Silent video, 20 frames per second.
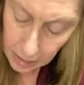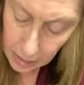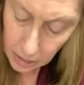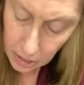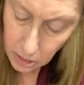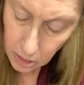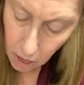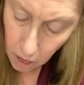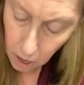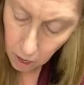And
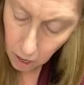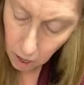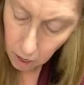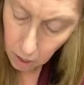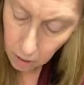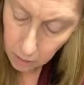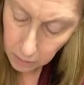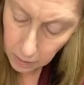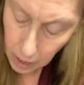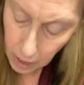these
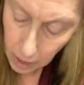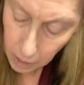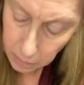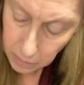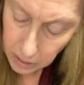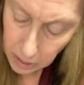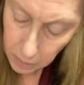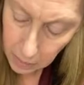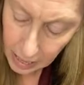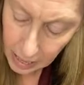are,
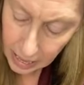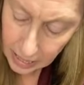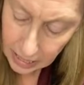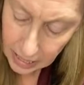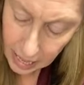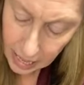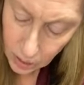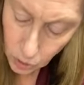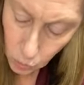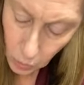somebody
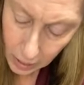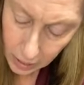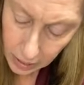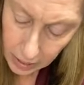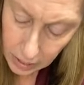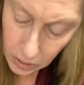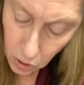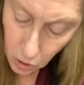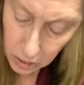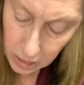asked last
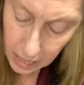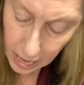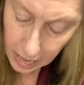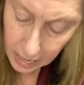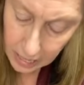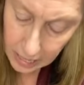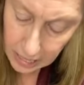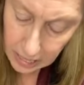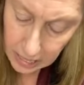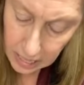week, these are
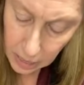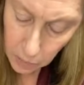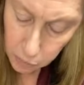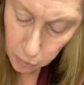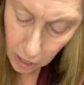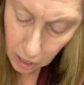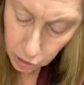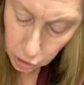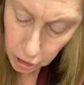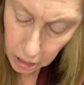
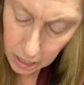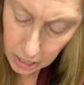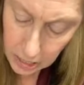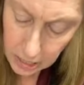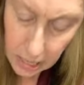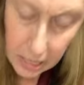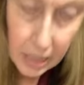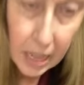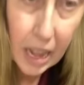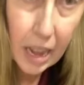Dynasty
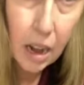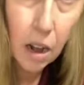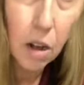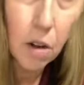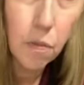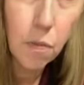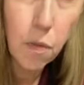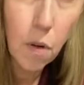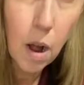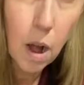brushes, and
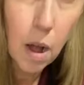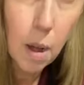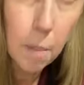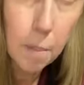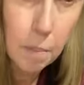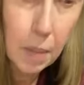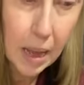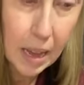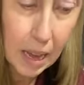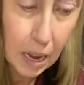they are
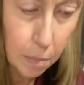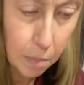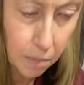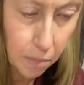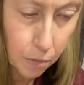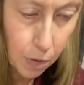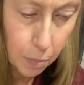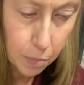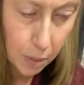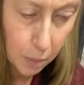from, I
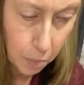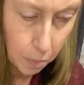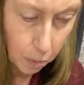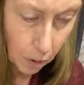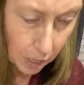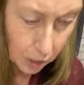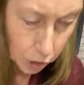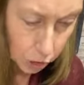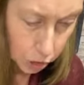got them from the